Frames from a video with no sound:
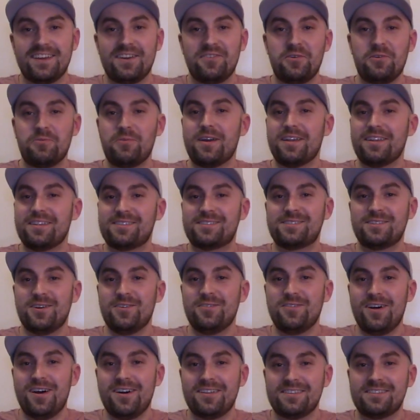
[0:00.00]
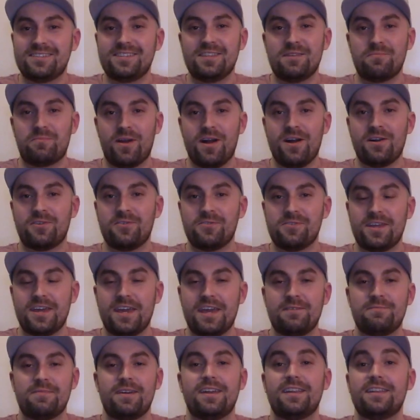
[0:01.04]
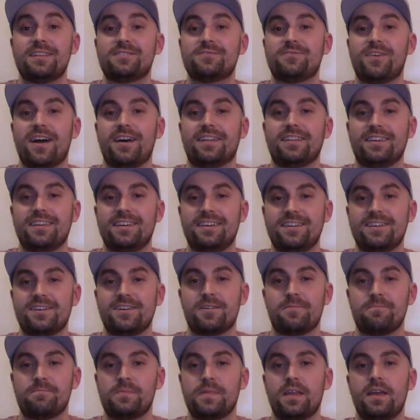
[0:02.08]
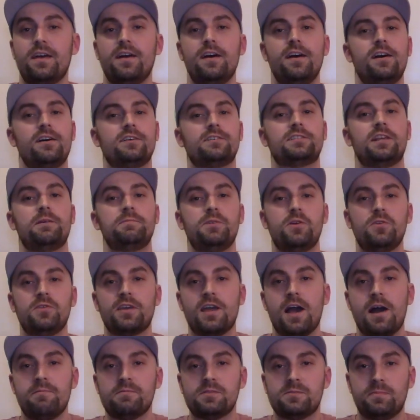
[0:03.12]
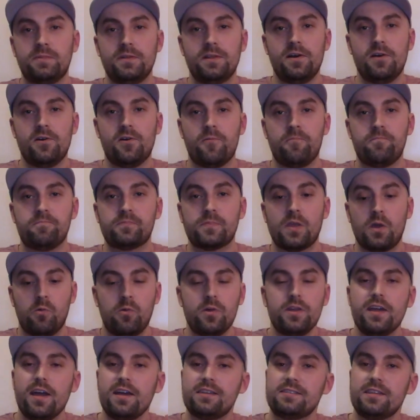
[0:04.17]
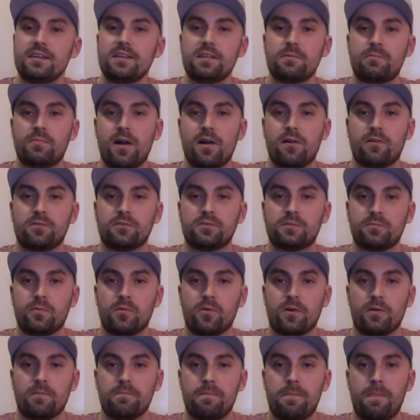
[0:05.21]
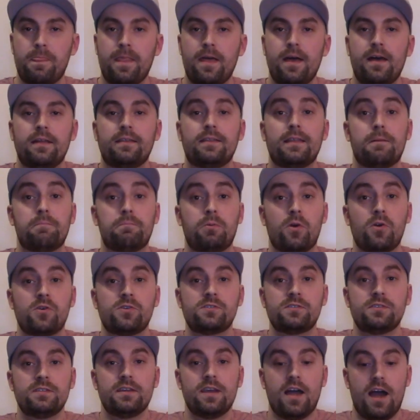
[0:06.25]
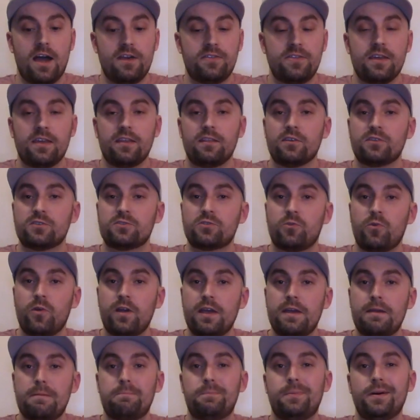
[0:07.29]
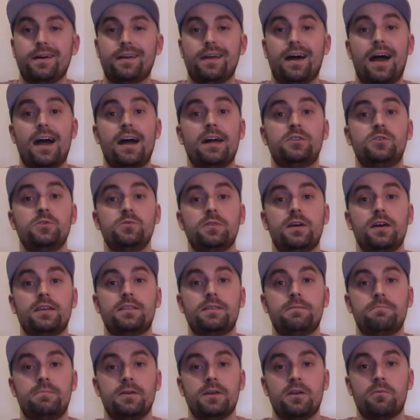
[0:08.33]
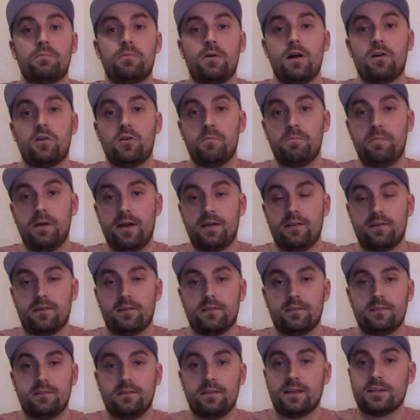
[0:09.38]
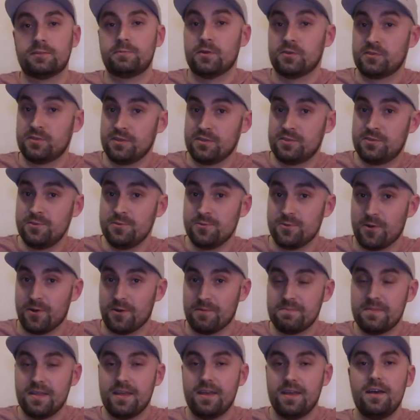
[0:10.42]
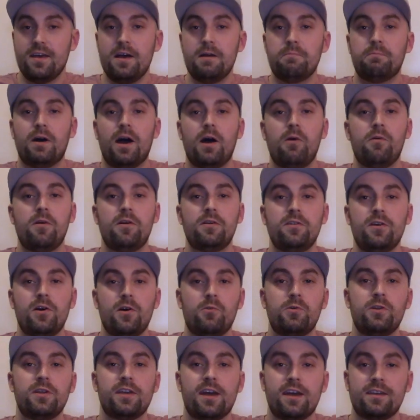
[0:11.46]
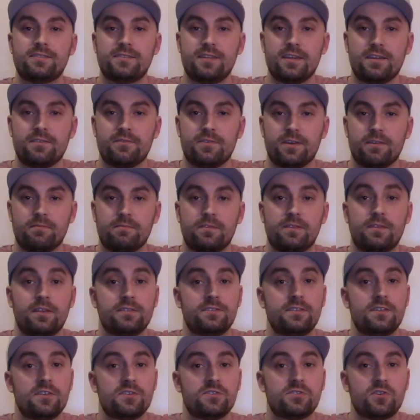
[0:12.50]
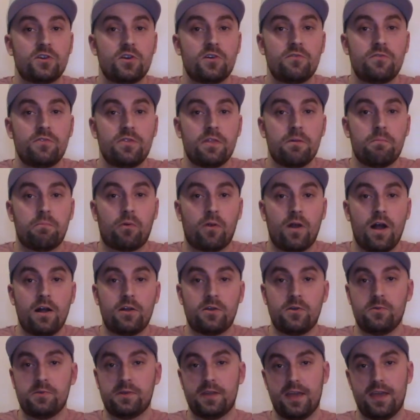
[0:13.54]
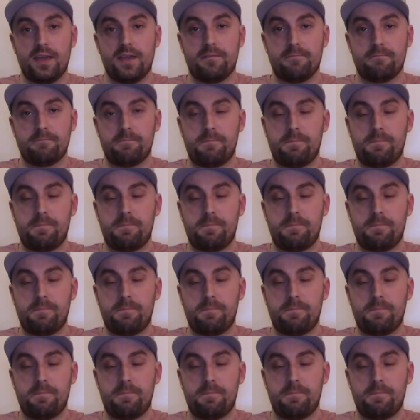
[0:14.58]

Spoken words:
We waited so long to see the Bronco name, and it's finally here. So let me know in the comments below, what do you guys think of the Bronco Sport? Now personally, I think it looks great, but I do like the bigger Bronco better, especially the 2-door. But I want to know, what do you guys think of it? Does it deserve the Bronco name?